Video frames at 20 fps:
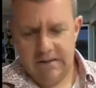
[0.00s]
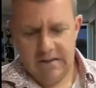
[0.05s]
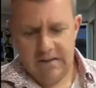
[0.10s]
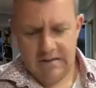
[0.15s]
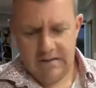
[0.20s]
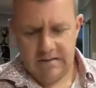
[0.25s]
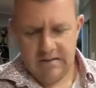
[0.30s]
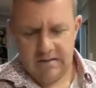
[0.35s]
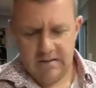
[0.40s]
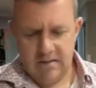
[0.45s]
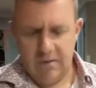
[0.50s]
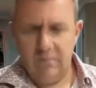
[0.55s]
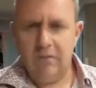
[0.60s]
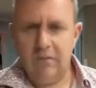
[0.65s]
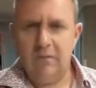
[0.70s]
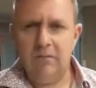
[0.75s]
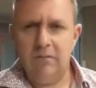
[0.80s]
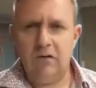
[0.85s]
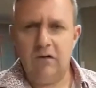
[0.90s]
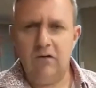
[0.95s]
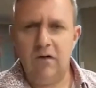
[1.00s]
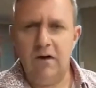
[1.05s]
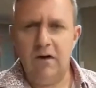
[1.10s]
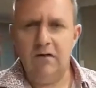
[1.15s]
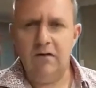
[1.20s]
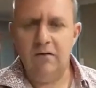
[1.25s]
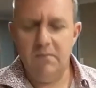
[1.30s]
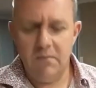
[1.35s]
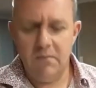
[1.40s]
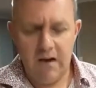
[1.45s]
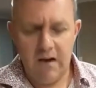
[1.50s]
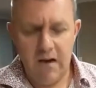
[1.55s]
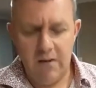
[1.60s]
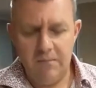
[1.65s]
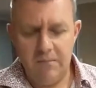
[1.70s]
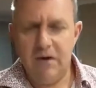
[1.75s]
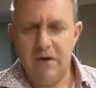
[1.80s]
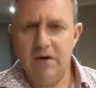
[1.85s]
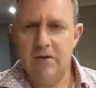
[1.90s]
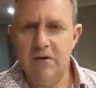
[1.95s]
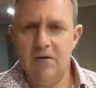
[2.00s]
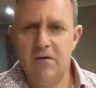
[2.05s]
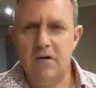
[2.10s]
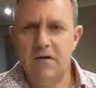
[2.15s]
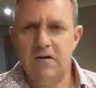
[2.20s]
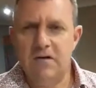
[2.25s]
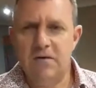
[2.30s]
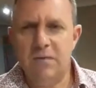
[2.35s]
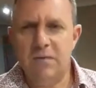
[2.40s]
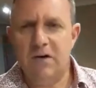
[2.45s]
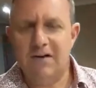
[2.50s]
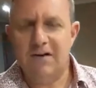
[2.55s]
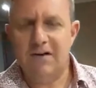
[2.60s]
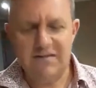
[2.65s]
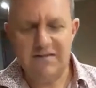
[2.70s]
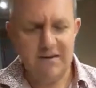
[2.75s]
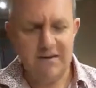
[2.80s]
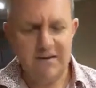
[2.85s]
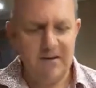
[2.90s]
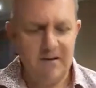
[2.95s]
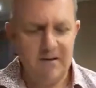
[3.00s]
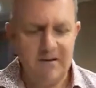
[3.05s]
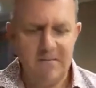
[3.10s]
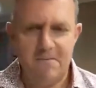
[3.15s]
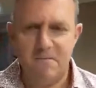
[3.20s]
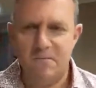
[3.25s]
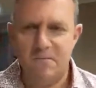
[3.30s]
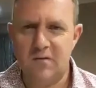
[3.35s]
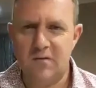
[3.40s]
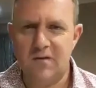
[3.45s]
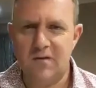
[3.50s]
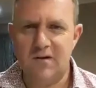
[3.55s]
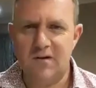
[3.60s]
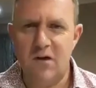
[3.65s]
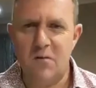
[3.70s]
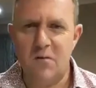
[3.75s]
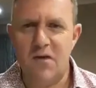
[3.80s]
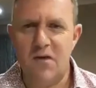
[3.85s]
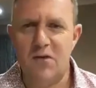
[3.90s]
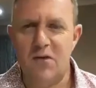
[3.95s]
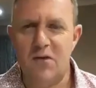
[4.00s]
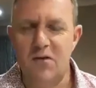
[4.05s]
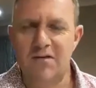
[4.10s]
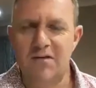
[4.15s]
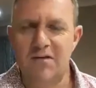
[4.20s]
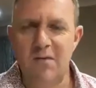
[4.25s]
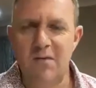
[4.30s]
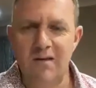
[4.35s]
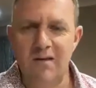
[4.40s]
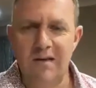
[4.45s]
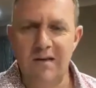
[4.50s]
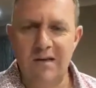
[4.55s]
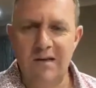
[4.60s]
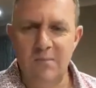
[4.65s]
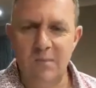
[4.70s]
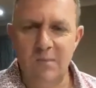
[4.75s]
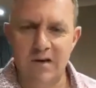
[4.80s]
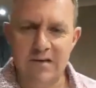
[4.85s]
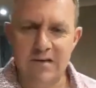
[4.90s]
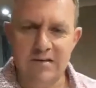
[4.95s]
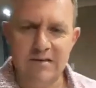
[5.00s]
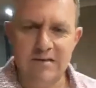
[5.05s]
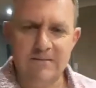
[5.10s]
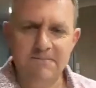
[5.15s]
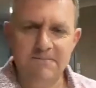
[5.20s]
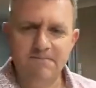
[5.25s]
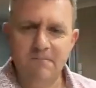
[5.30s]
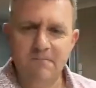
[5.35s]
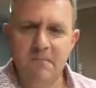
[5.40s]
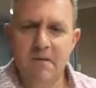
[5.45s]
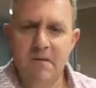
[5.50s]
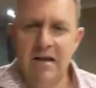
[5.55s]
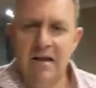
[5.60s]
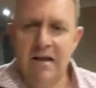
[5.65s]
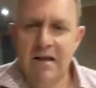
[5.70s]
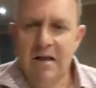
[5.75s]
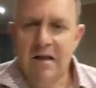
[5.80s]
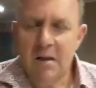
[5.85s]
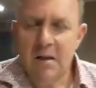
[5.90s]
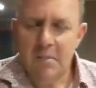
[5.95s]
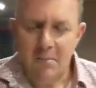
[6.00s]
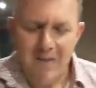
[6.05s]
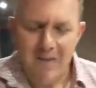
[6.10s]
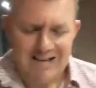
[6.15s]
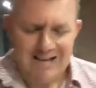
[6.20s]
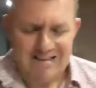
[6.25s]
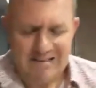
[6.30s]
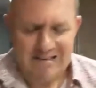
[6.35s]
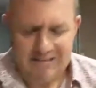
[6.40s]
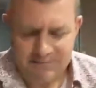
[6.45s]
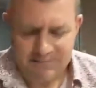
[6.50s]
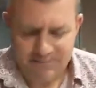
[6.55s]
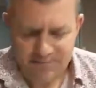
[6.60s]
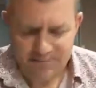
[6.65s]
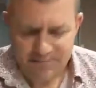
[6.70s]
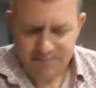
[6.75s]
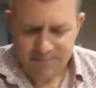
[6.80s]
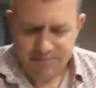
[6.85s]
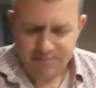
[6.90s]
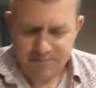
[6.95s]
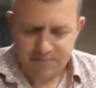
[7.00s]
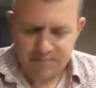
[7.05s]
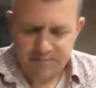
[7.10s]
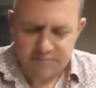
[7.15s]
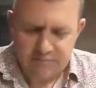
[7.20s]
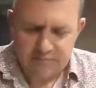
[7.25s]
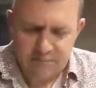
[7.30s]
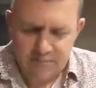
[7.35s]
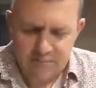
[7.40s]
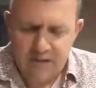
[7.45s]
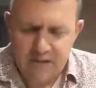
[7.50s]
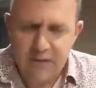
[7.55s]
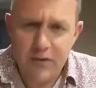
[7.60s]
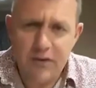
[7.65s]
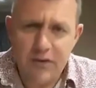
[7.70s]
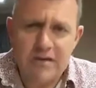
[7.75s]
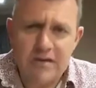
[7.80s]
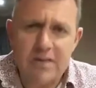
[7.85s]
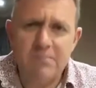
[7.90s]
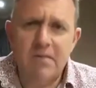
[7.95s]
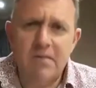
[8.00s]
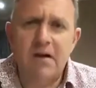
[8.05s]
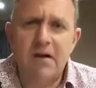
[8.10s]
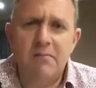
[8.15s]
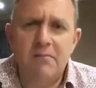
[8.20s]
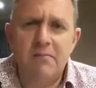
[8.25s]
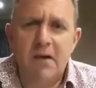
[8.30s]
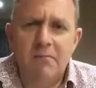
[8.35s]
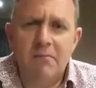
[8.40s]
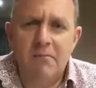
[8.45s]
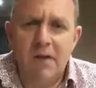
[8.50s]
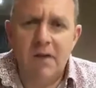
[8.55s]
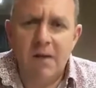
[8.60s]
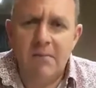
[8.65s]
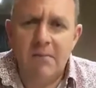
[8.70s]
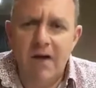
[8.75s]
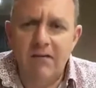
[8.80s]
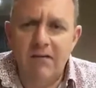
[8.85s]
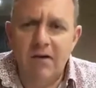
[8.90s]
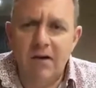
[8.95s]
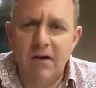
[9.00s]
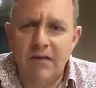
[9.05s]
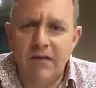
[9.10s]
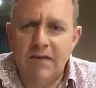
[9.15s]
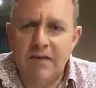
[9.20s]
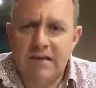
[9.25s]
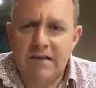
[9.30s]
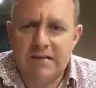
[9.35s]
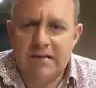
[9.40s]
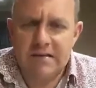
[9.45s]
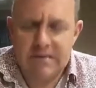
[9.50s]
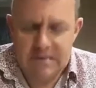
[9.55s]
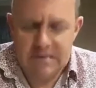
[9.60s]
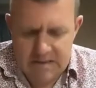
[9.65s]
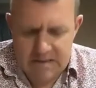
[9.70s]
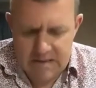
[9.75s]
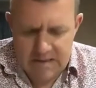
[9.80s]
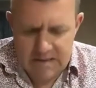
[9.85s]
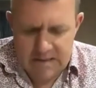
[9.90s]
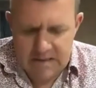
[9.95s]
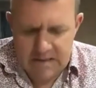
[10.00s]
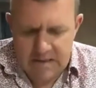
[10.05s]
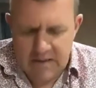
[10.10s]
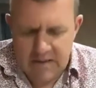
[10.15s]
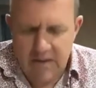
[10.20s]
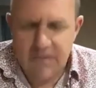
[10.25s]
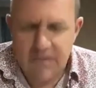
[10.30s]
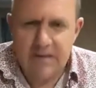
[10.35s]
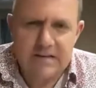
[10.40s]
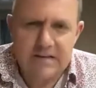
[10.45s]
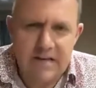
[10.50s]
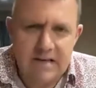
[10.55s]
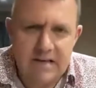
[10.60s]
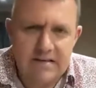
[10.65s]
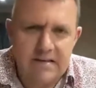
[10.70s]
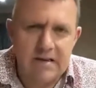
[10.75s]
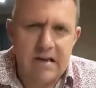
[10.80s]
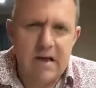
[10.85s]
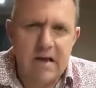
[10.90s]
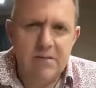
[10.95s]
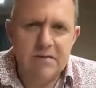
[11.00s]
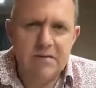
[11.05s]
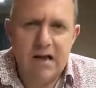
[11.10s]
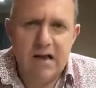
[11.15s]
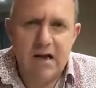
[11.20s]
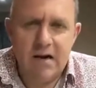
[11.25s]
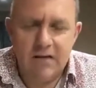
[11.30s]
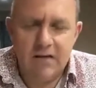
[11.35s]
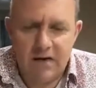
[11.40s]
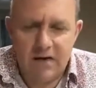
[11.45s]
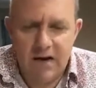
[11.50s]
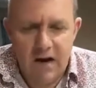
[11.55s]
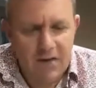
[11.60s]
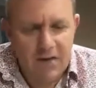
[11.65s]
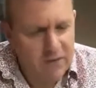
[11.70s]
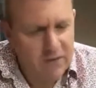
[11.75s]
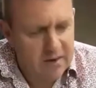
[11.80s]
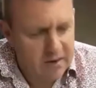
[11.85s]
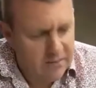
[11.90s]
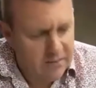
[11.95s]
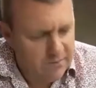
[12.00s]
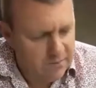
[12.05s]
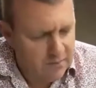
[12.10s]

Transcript: So I'm not trying to make up a new conspiracy. You know my thoughts about the airplanes, but thoughts I'm having on this, on the stats that comes out of South Africa.